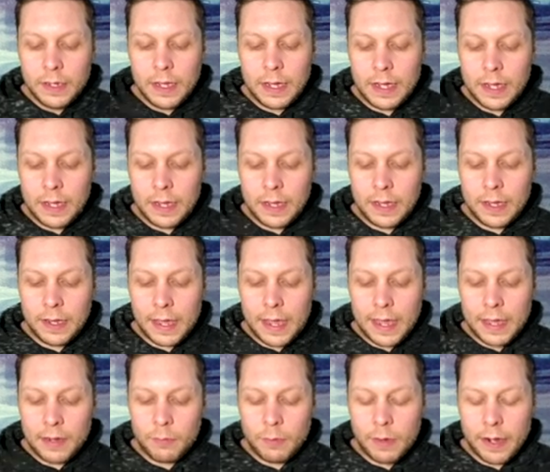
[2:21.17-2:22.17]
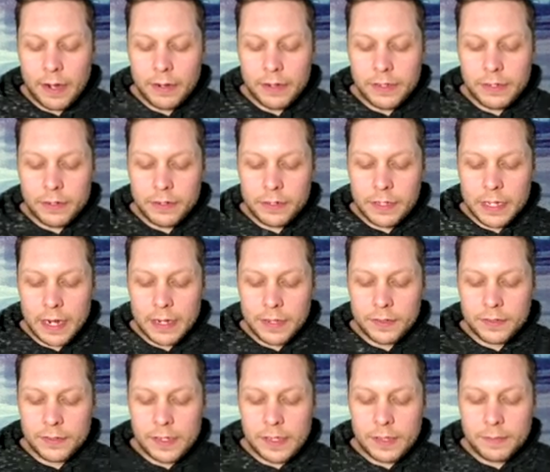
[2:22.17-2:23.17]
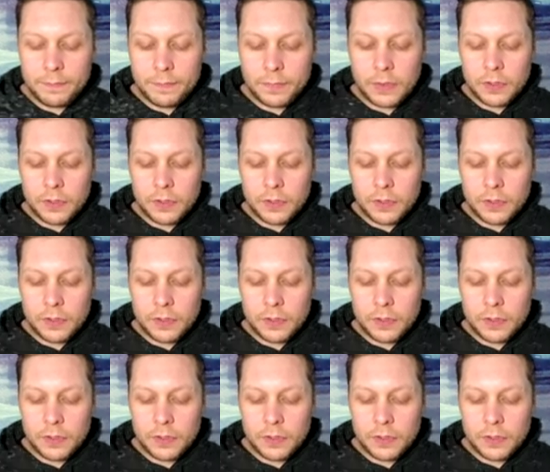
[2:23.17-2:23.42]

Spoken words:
at Rare here, Dynasty.